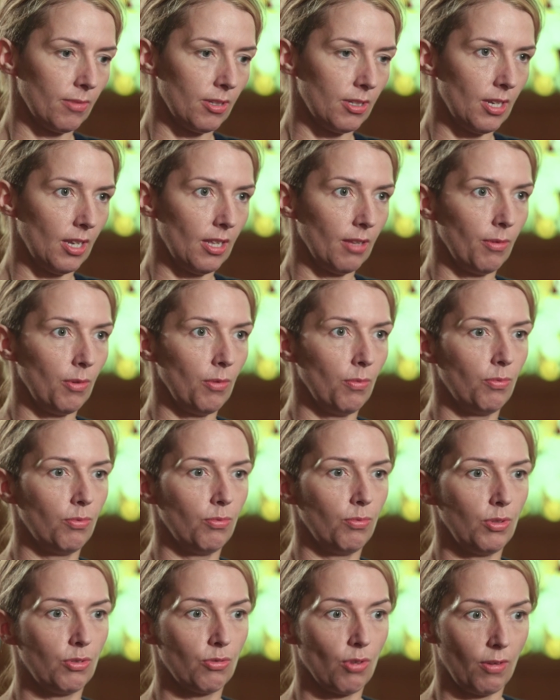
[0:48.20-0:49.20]
The day that
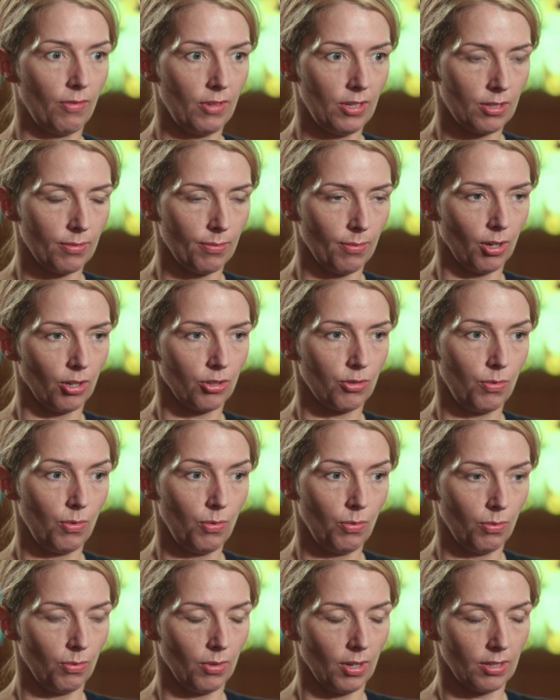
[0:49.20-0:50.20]
we drove into
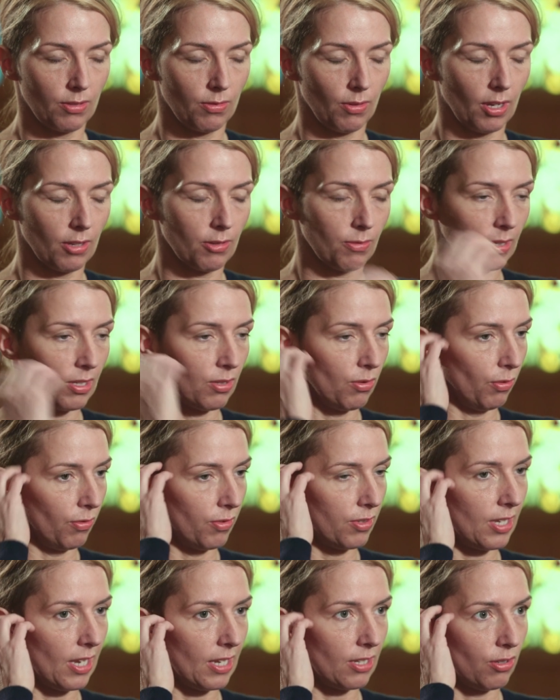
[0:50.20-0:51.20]
Marja, as we
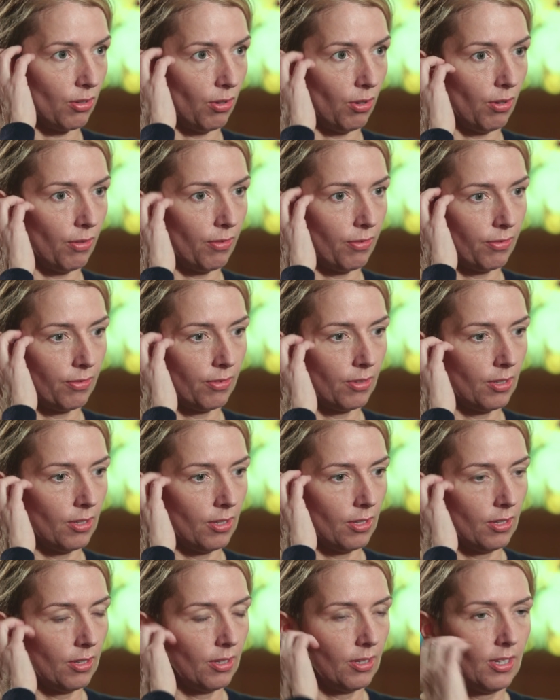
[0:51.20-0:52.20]
sort of set off,
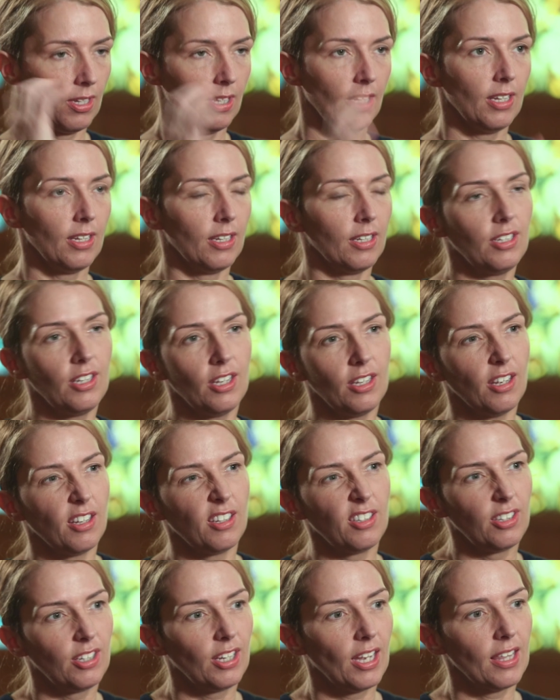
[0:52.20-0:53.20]

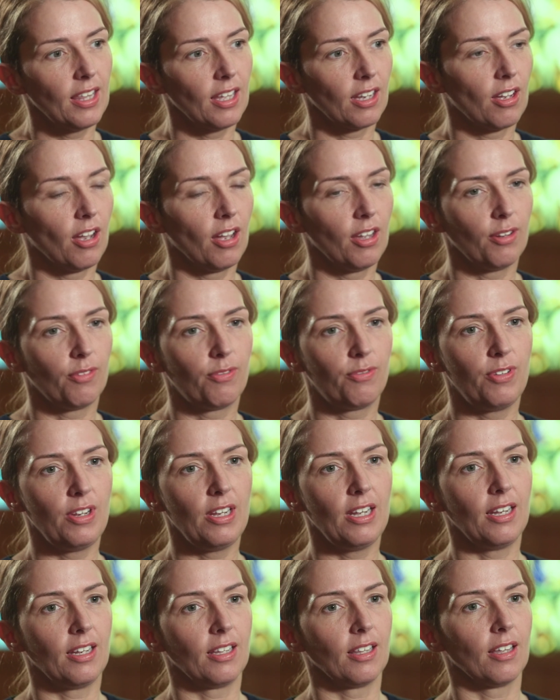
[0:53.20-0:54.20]
you get that kind of
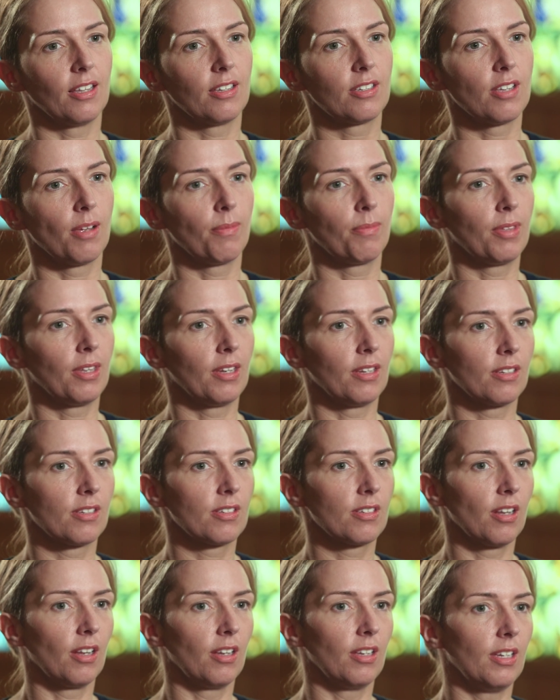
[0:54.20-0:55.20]
feeling that
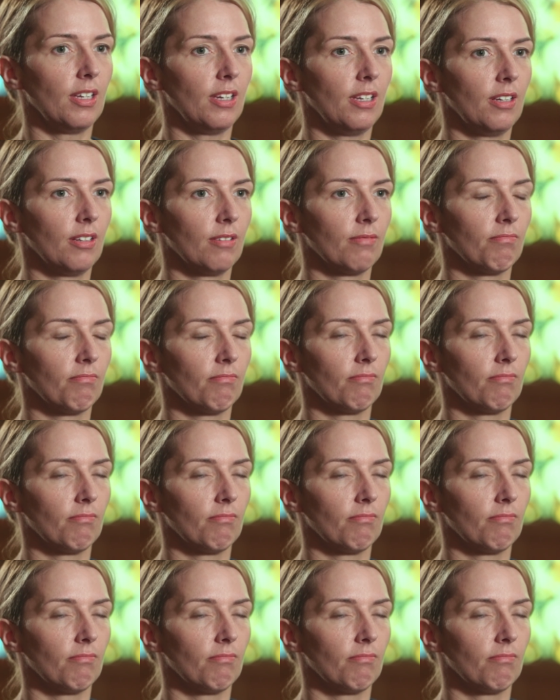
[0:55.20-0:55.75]
something's slightly...